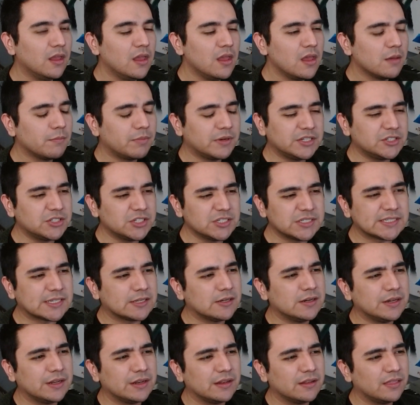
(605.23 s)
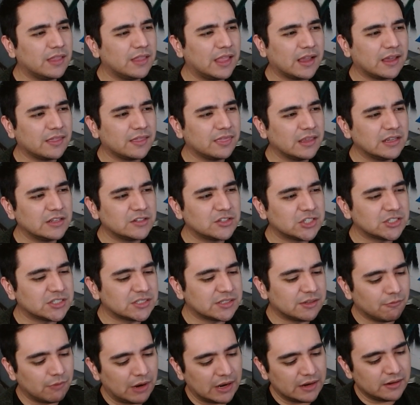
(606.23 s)
but it's just good. Like, I think it's just
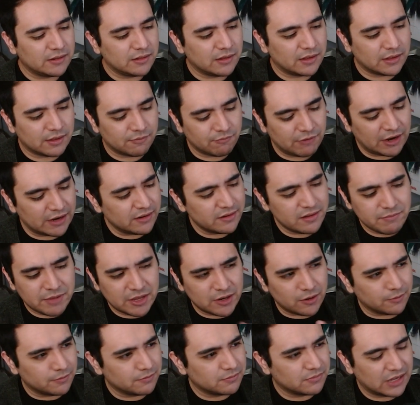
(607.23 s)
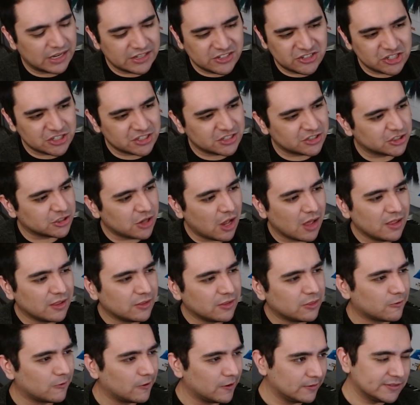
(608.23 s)
right in the middle. It's just a
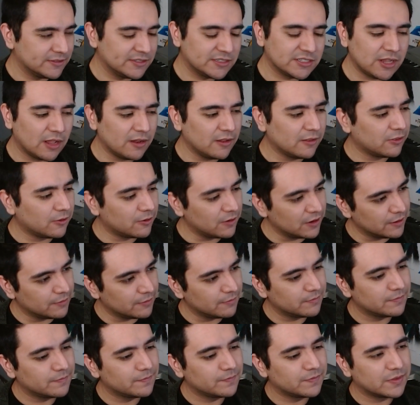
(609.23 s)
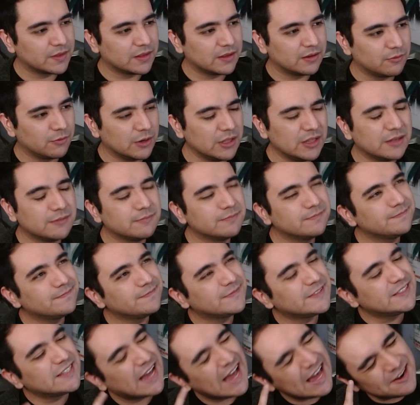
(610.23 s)
solid 3. Solid 3. Really?
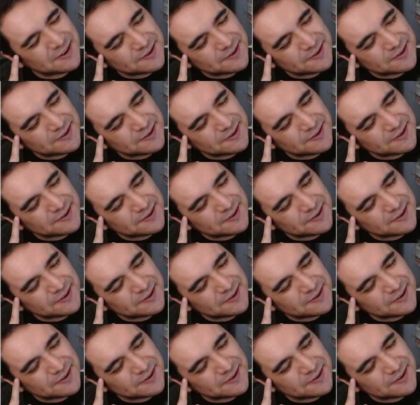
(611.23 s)
I don't